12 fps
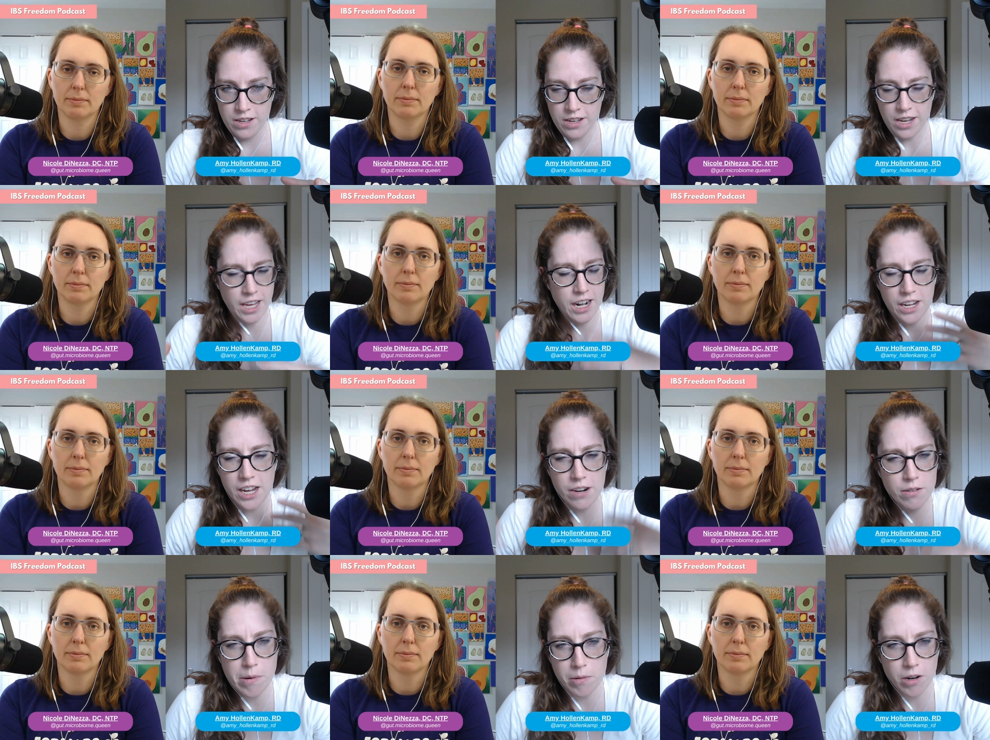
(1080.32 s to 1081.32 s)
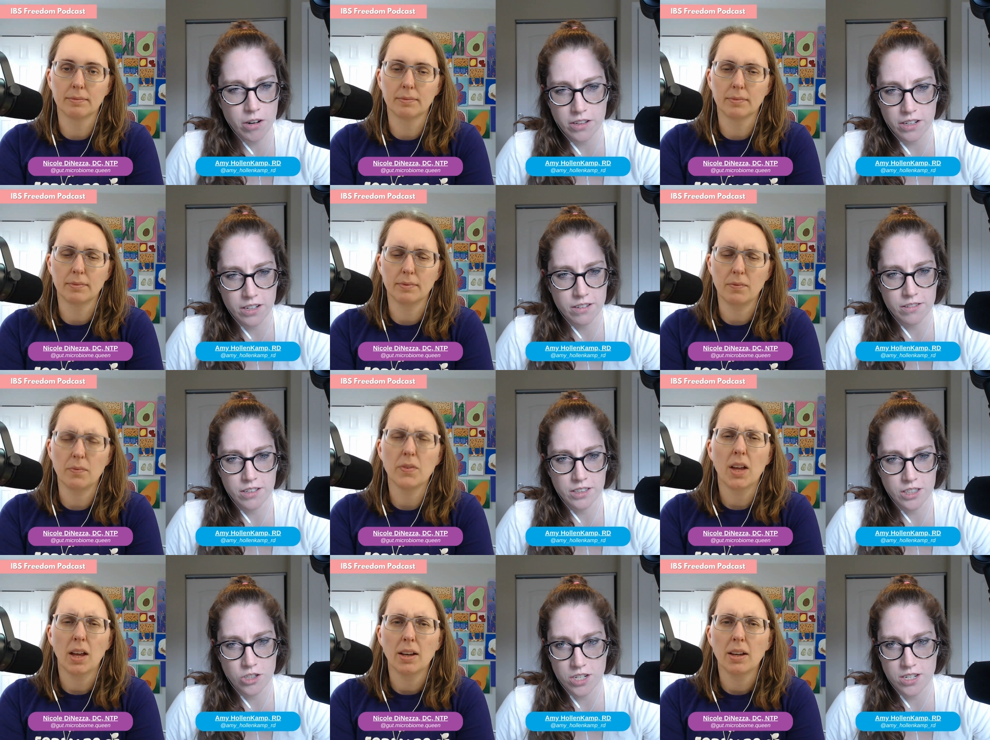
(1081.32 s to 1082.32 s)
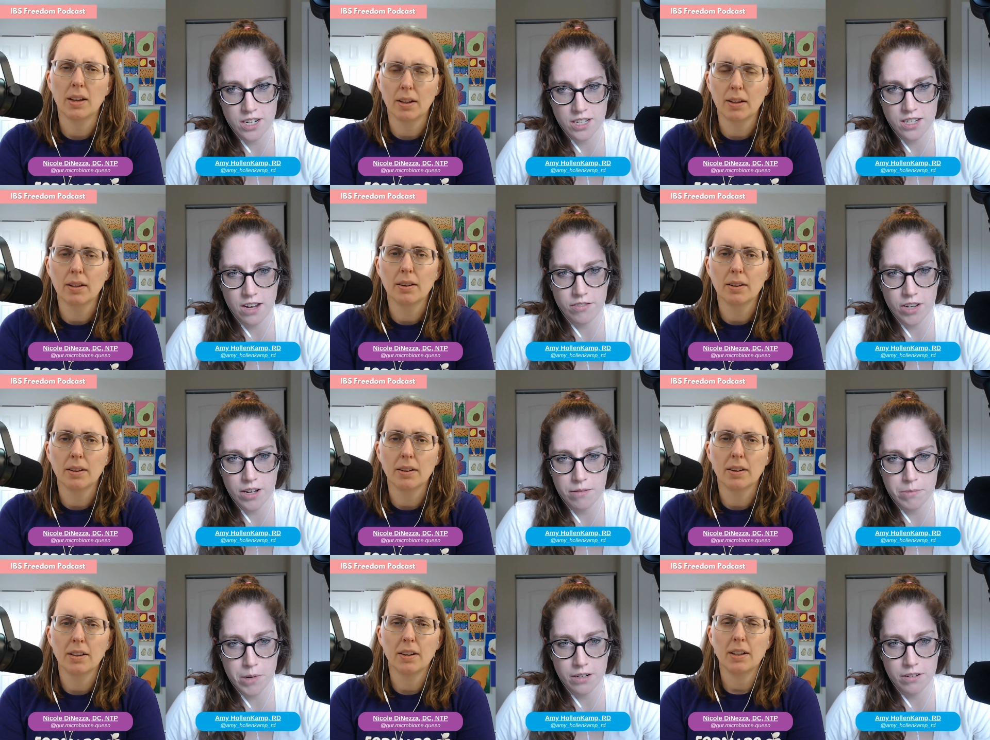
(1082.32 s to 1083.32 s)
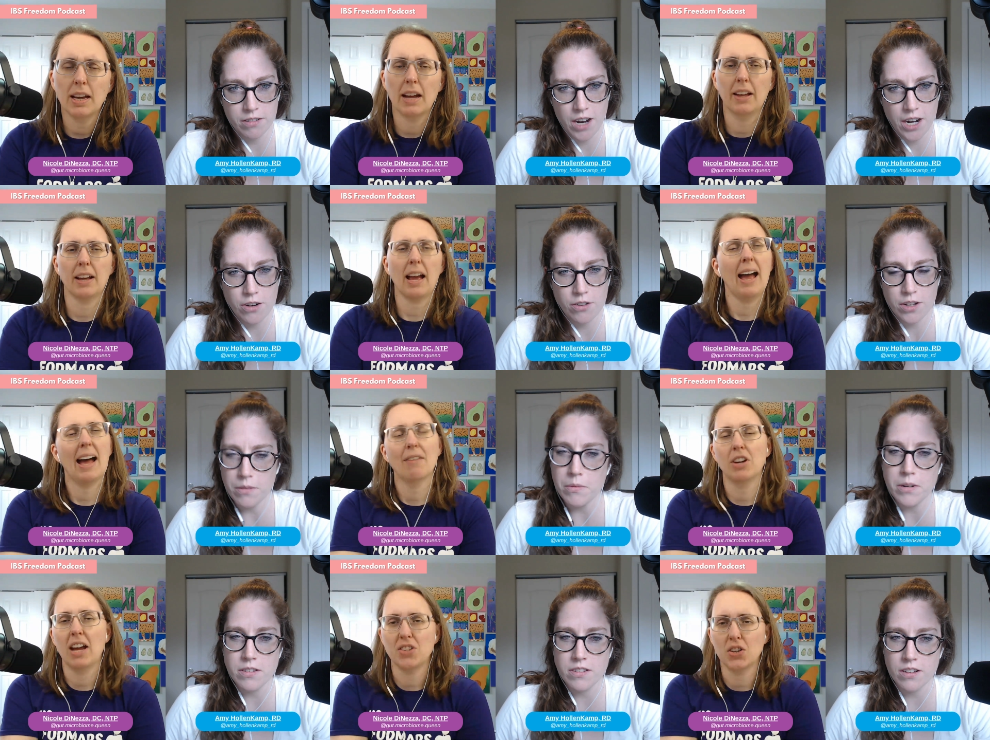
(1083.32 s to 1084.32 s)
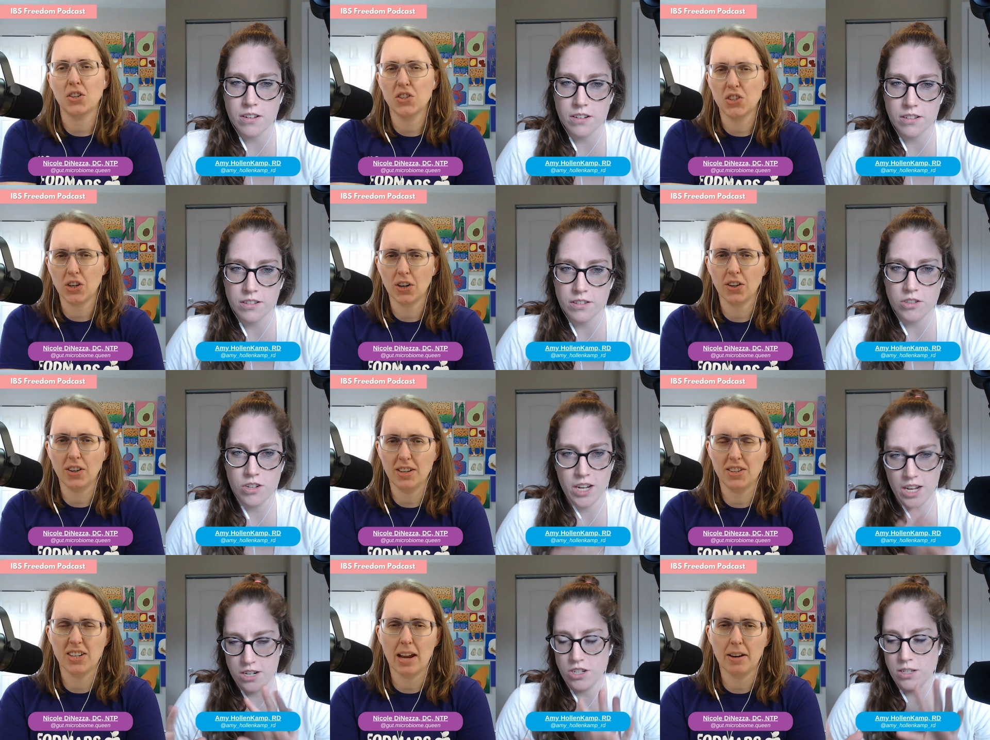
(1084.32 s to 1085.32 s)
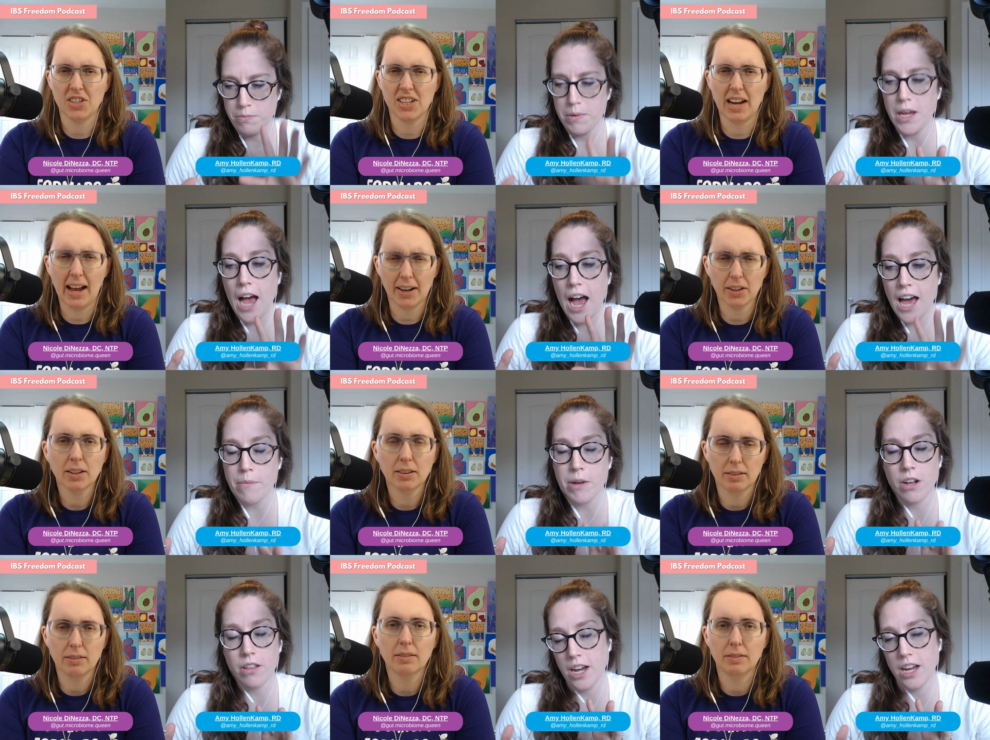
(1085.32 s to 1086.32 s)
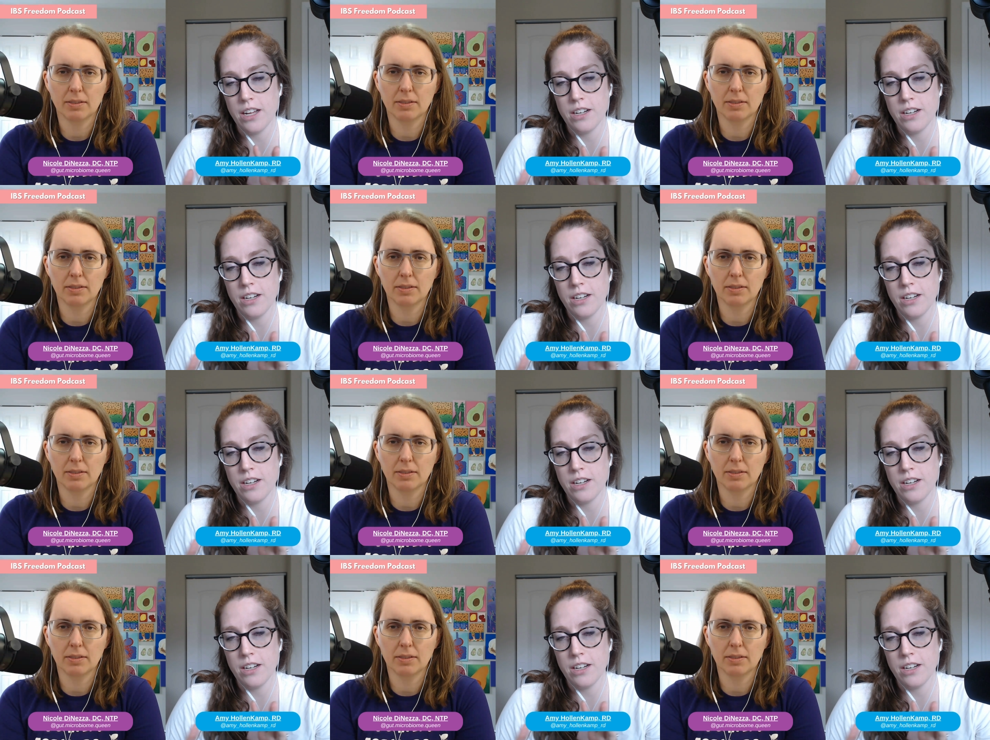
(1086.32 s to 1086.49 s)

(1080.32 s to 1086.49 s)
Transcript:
Speaker 1: again, I can't remember all the the logistics of it, but I know yeah, there like was have it as a dessert again, she's instead bit of adamant snack. on that.